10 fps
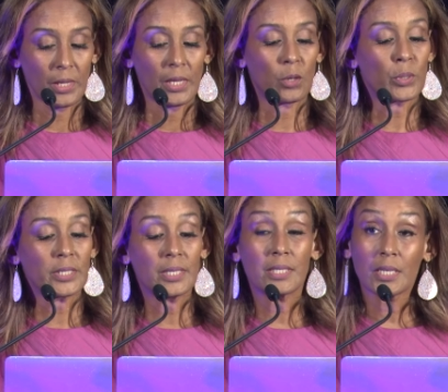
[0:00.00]
It
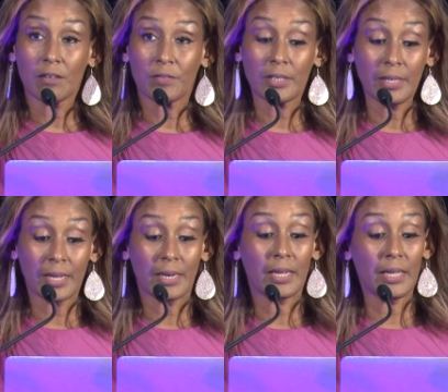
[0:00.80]
was discovered
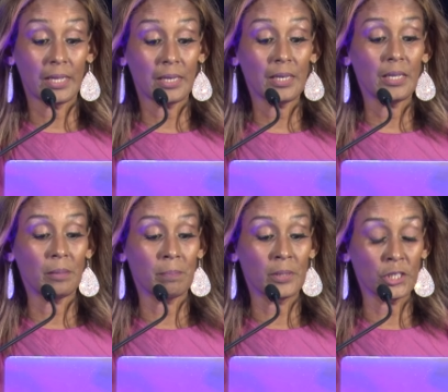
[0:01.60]
that in
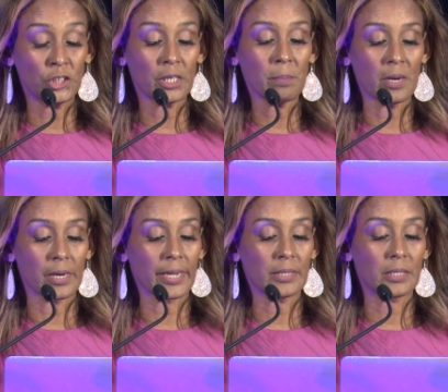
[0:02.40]
emerging
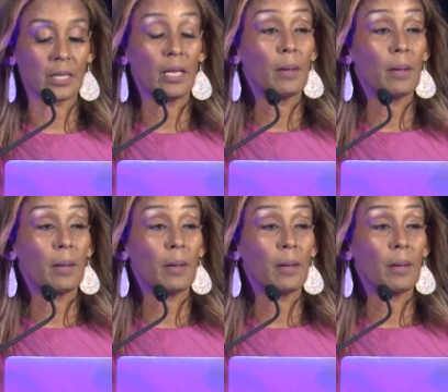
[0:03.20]
markets,